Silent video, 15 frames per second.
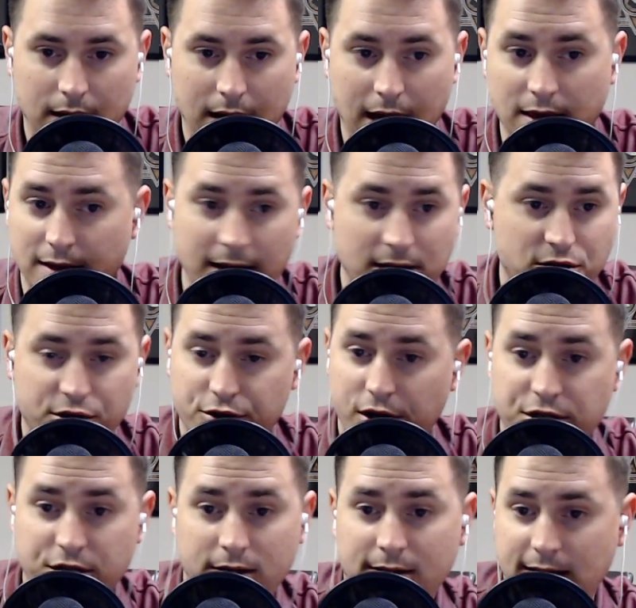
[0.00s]
And the next
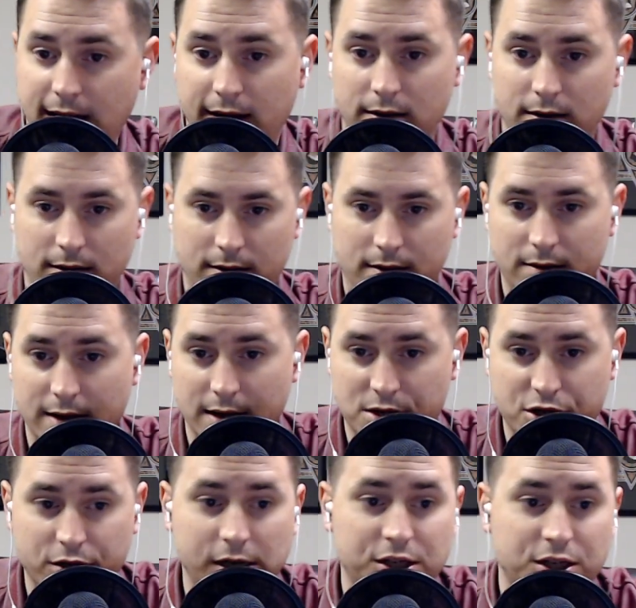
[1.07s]
generation dead. Next
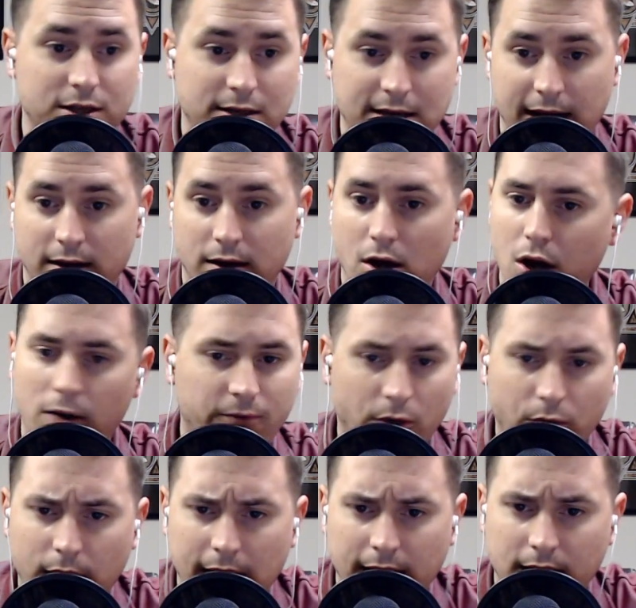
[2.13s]
generation dead. For
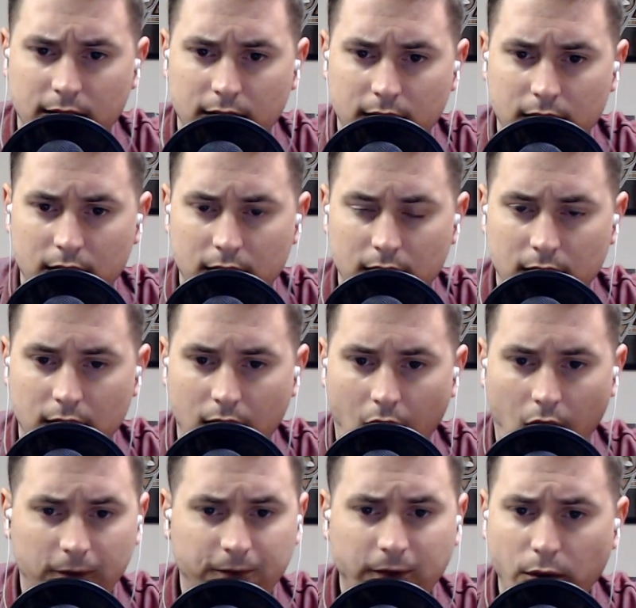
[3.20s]
what?
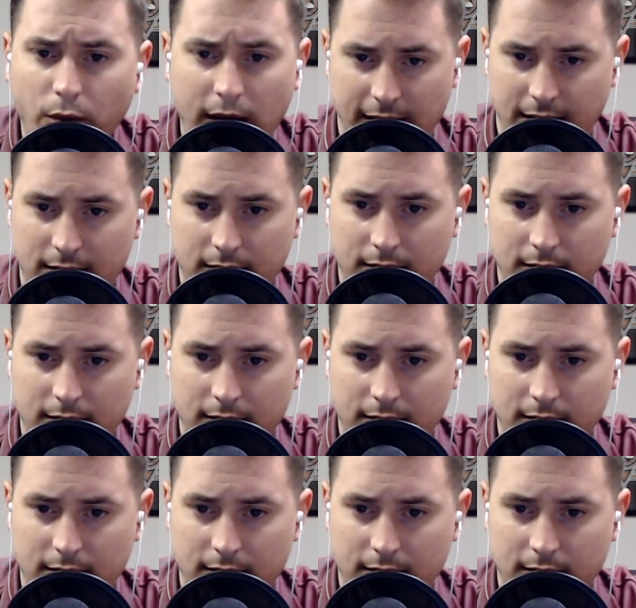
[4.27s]
All for what?